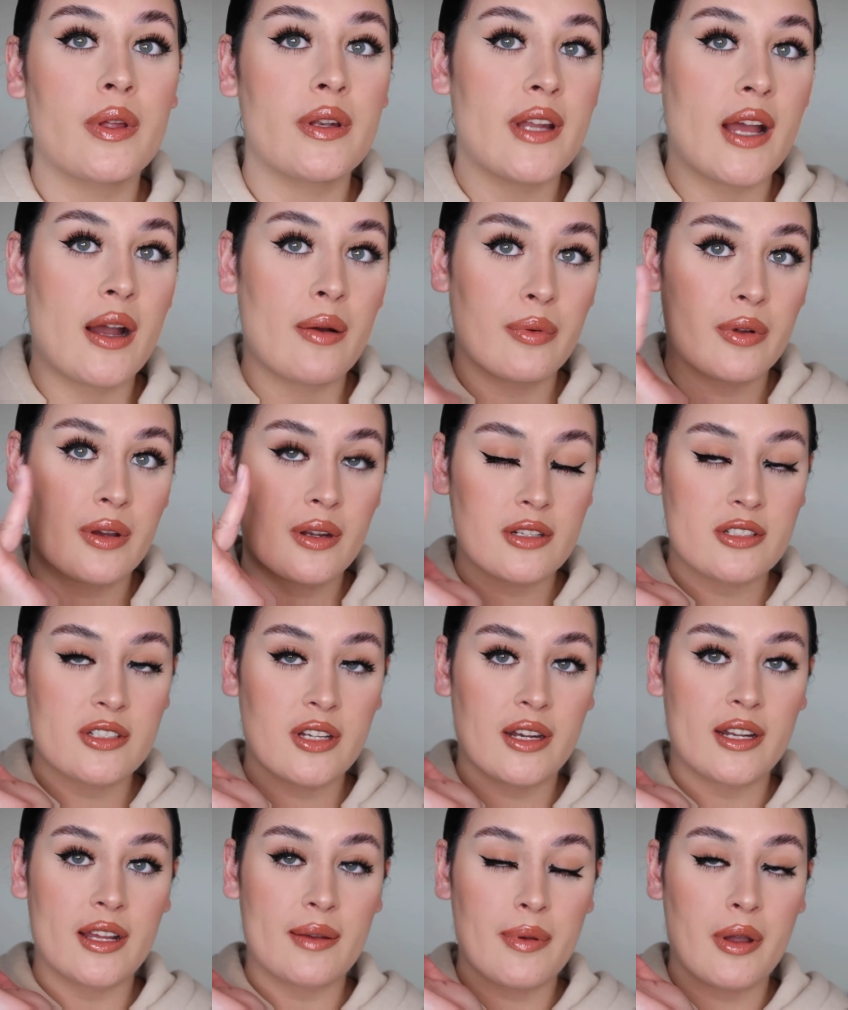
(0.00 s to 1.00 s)
now we're going to
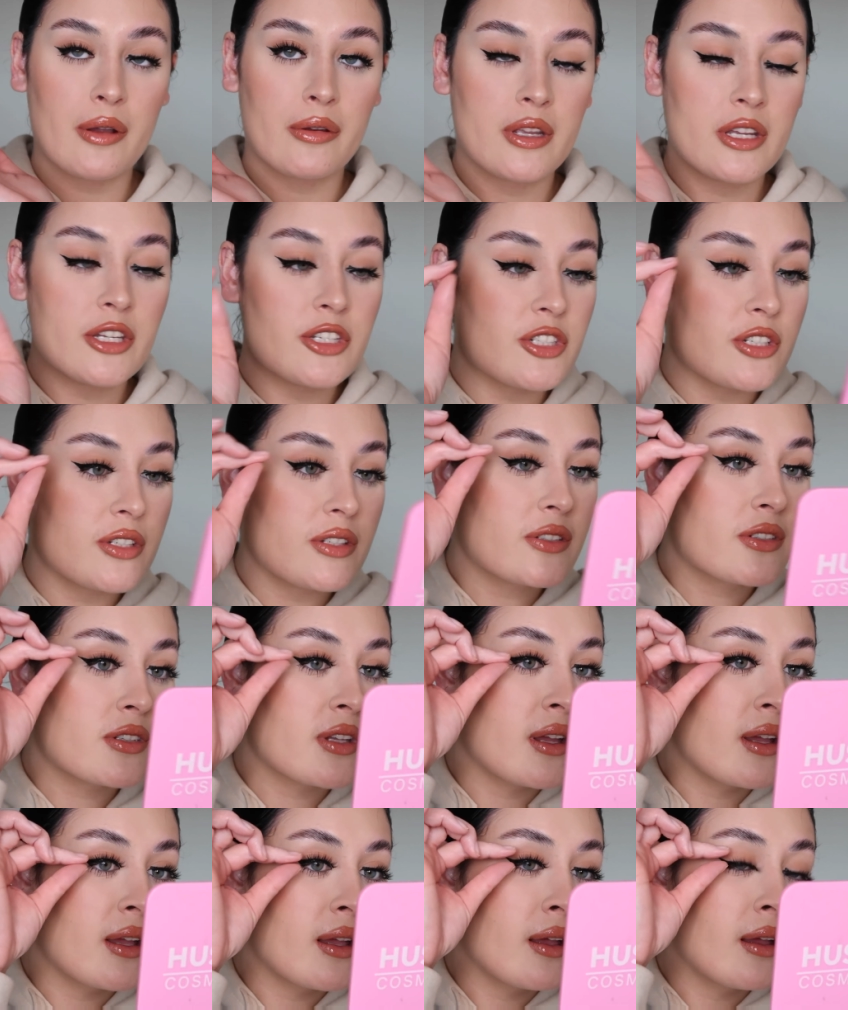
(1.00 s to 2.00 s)
tidy up our edges.
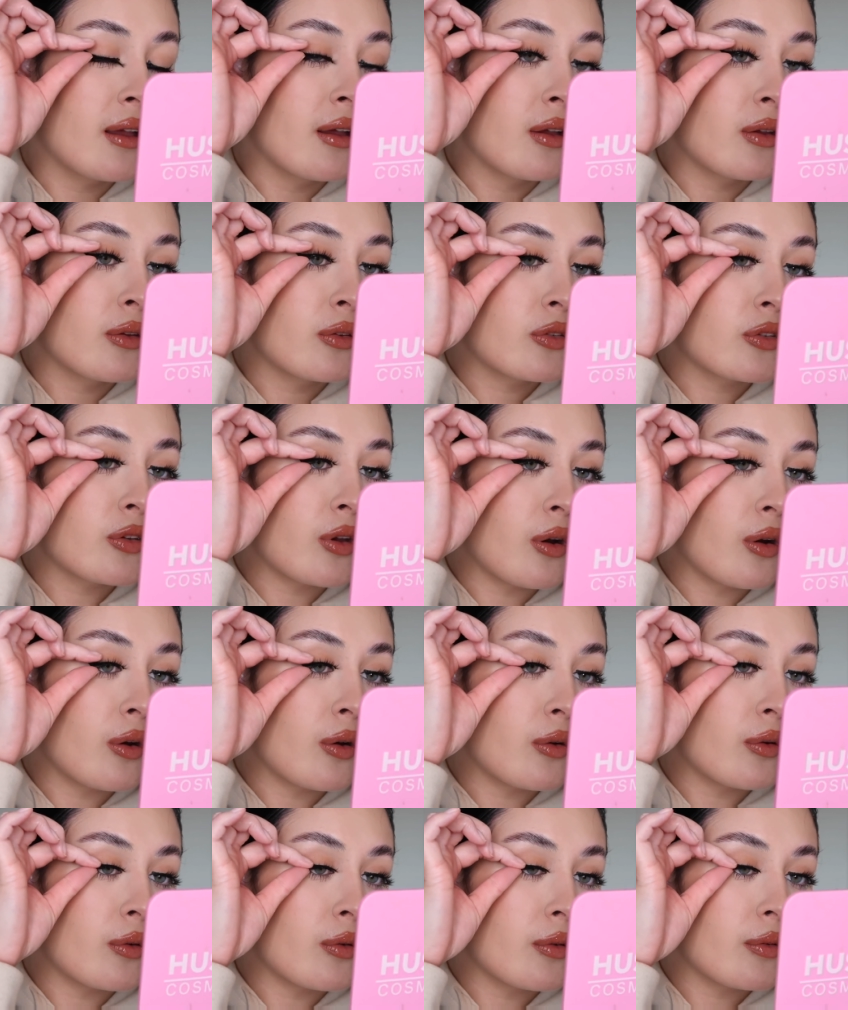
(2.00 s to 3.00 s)

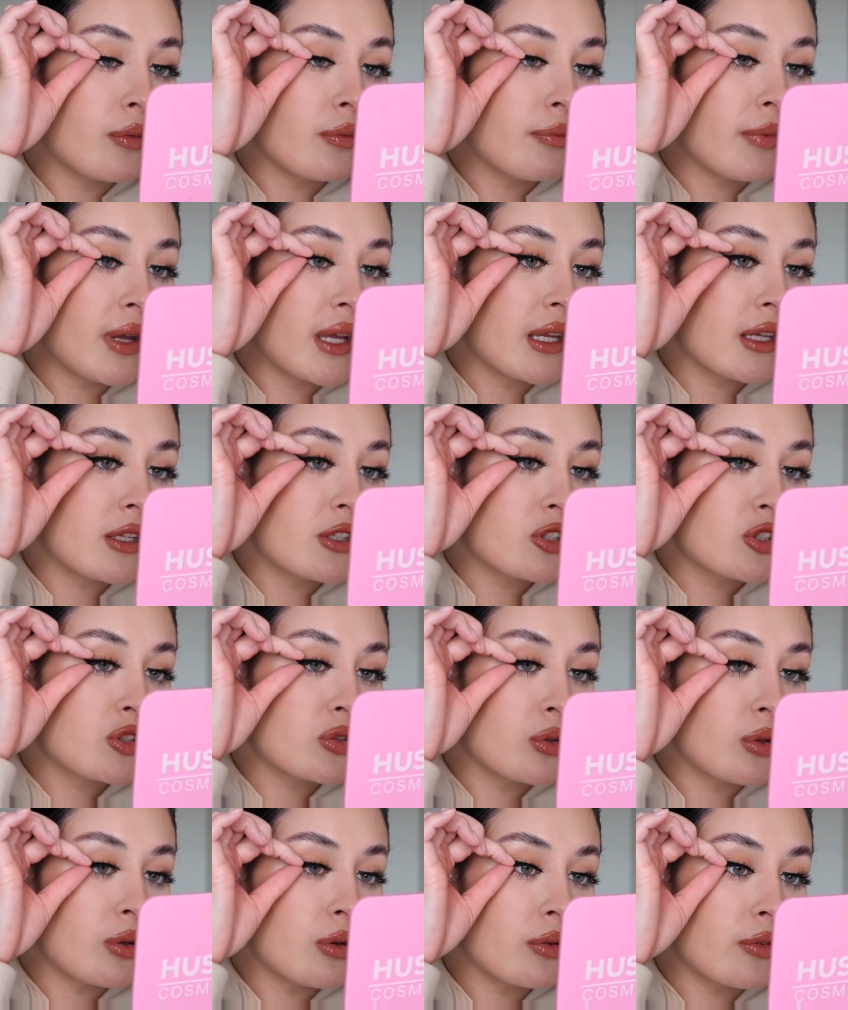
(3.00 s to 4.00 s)
So making
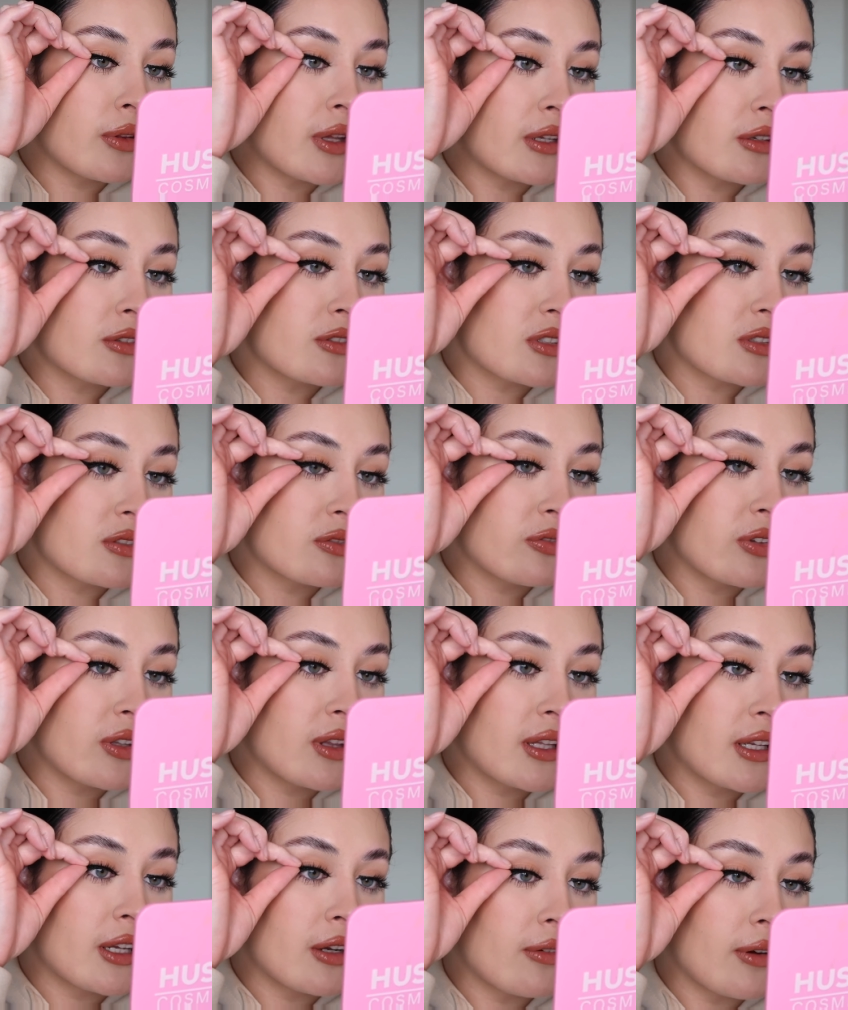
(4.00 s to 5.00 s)
sure that you're just
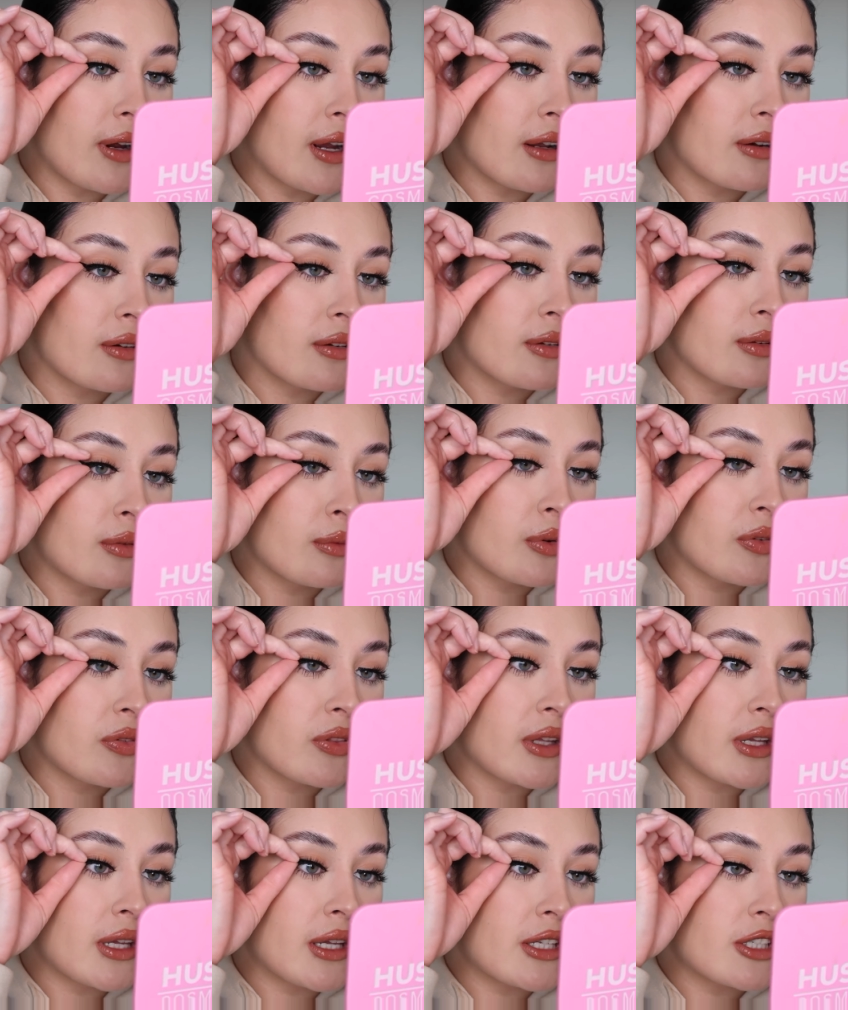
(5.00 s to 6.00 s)
fiddling around with
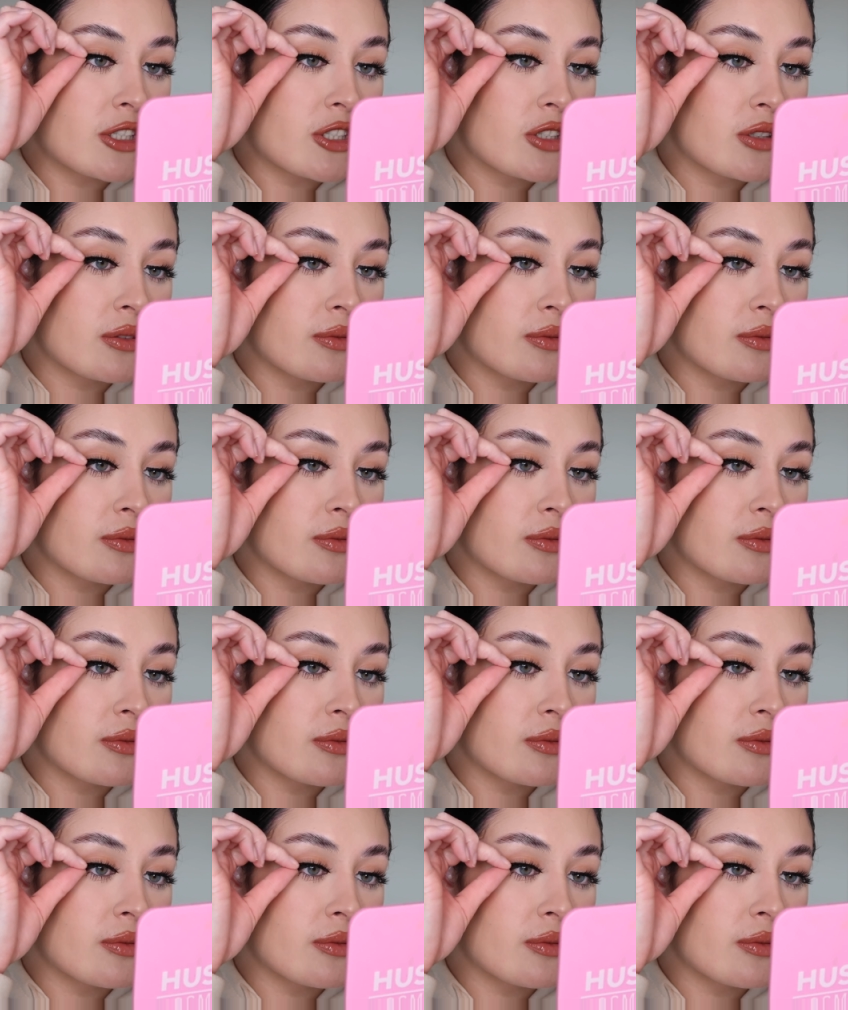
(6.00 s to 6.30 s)
the edge